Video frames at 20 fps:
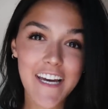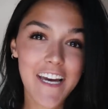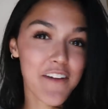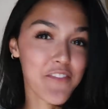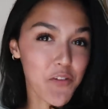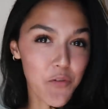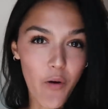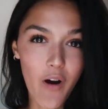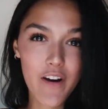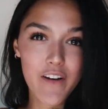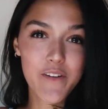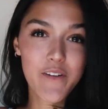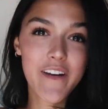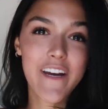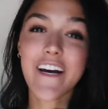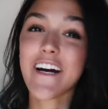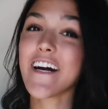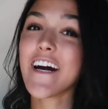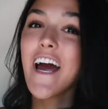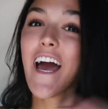If you are new
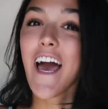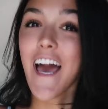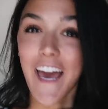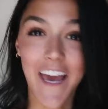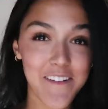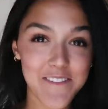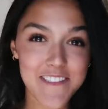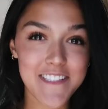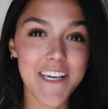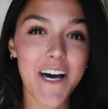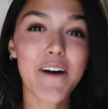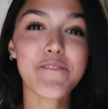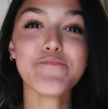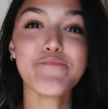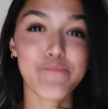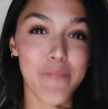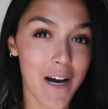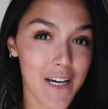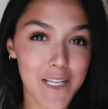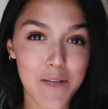here, hey what's up?
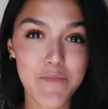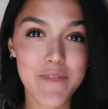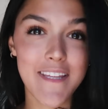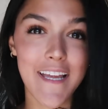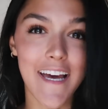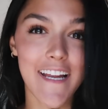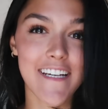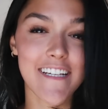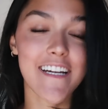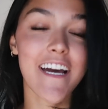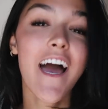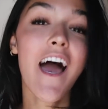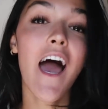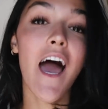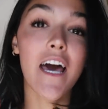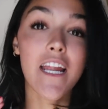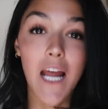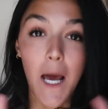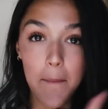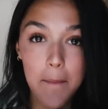My name's Danny
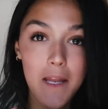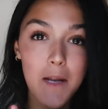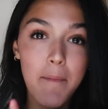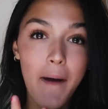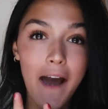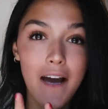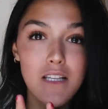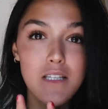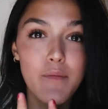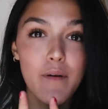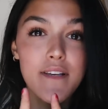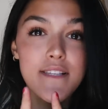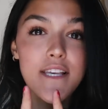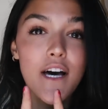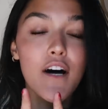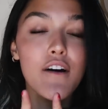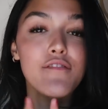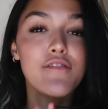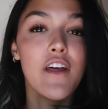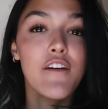and I made a pact to
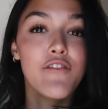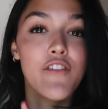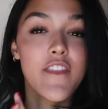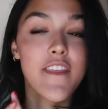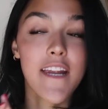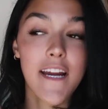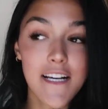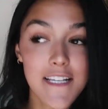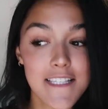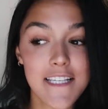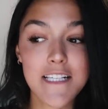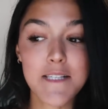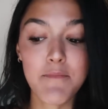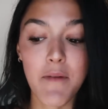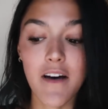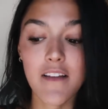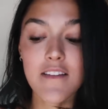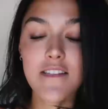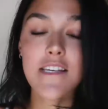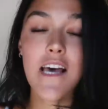myself that for the next six
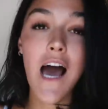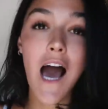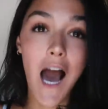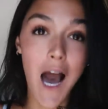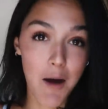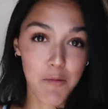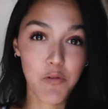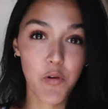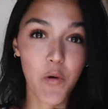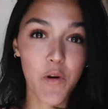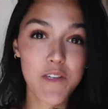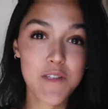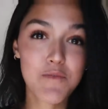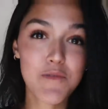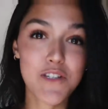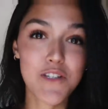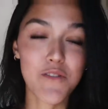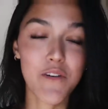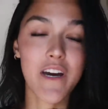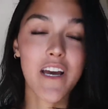months I'm going to
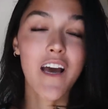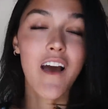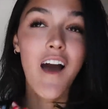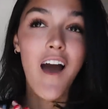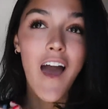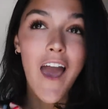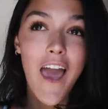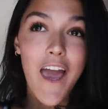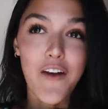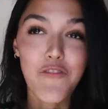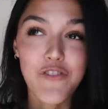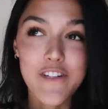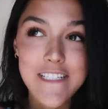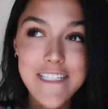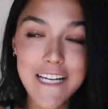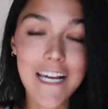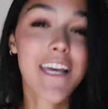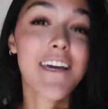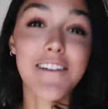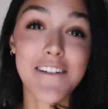be doing a
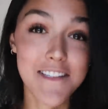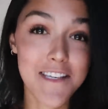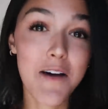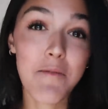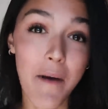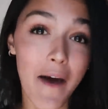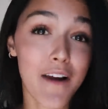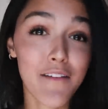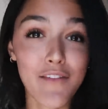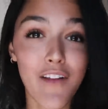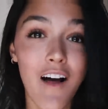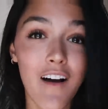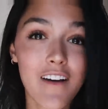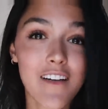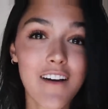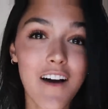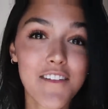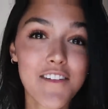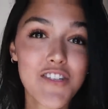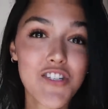ridiculous amount of
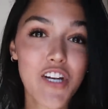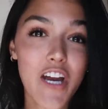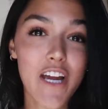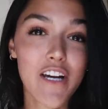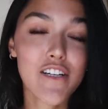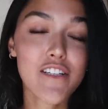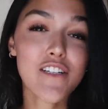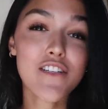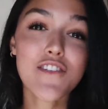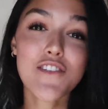vlogging on this channel.